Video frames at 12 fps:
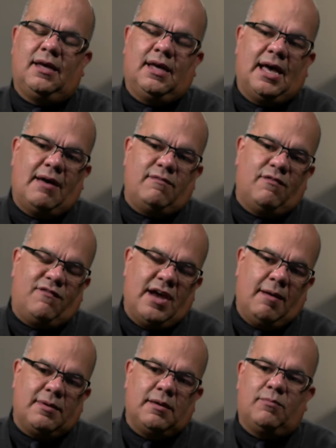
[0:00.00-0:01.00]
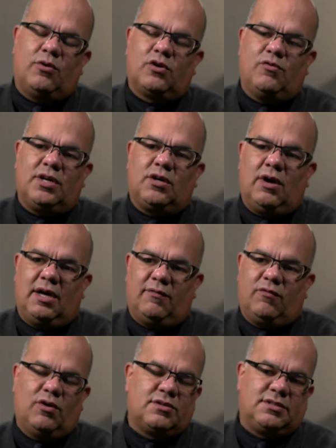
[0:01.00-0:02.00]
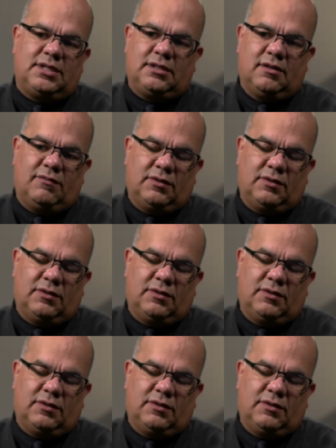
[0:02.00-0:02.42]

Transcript: Having family in Puerto Rico, I first seen the